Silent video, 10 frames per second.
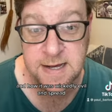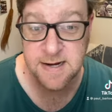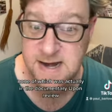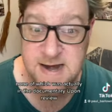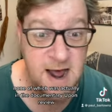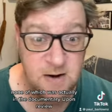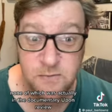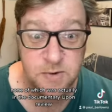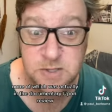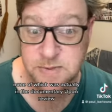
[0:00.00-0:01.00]
none
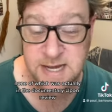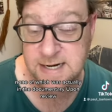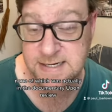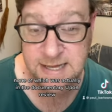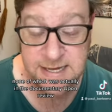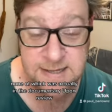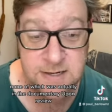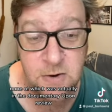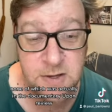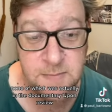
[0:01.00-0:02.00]
of which was actually in the
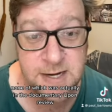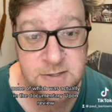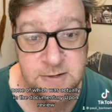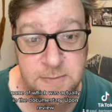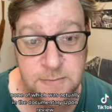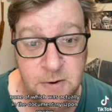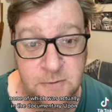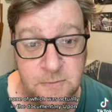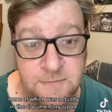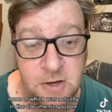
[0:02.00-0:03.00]
documentary
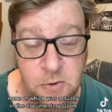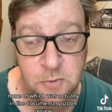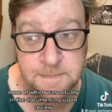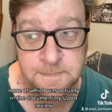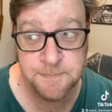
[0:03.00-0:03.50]
upon review.